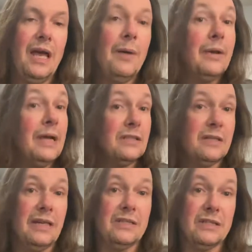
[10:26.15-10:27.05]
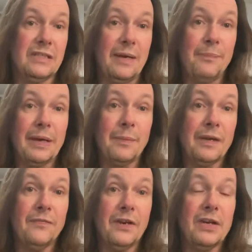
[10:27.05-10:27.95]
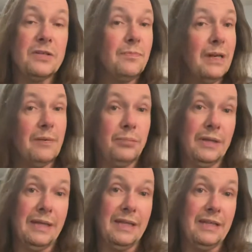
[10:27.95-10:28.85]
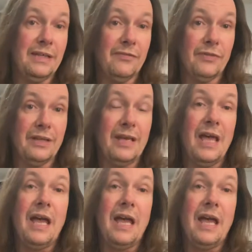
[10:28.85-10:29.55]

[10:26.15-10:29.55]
But it's the same pickup configuration, but completely different.